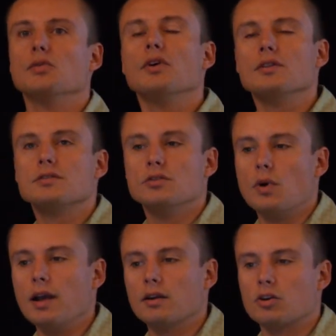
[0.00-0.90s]
with all this
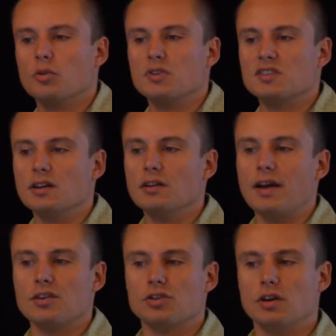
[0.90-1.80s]
UI Chrome instead of
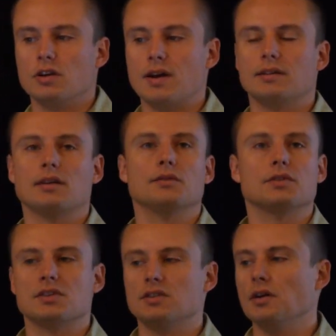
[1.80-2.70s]
actually interacting with
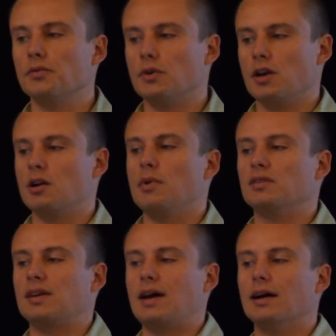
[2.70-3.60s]
the stuff you care
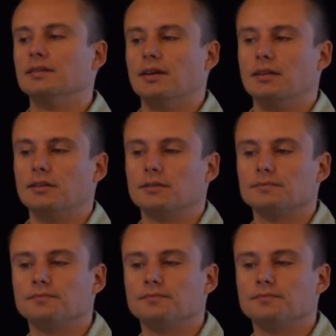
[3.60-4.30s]
about, the content.